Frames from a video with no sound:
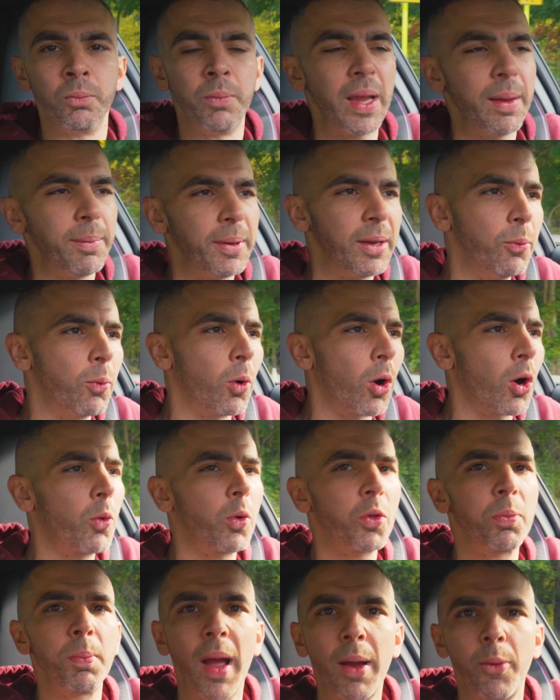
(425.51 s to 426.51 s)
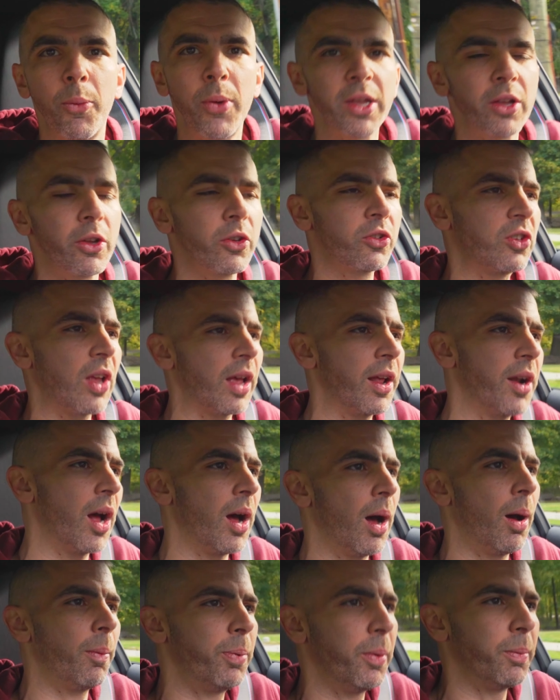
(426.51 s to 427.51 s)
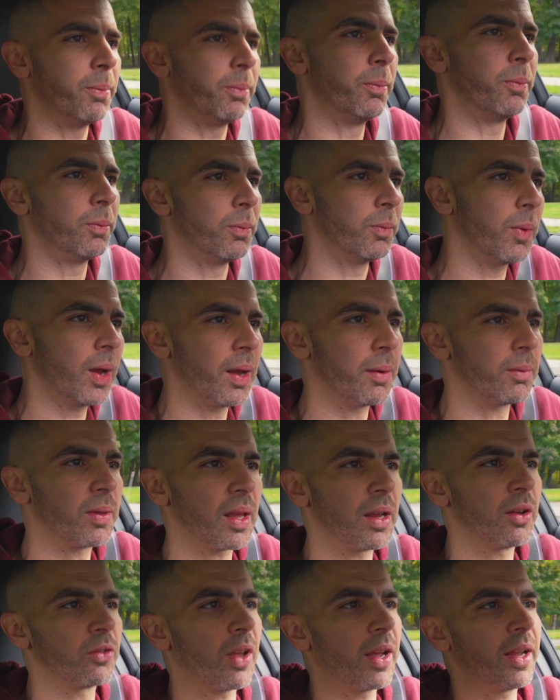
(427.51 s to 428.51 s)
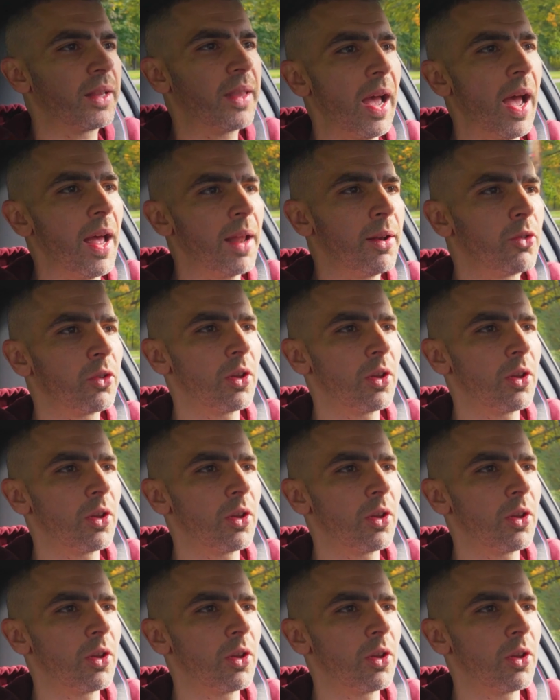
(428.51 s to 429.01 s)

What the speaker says: maybe work with my wheel setup and things like that.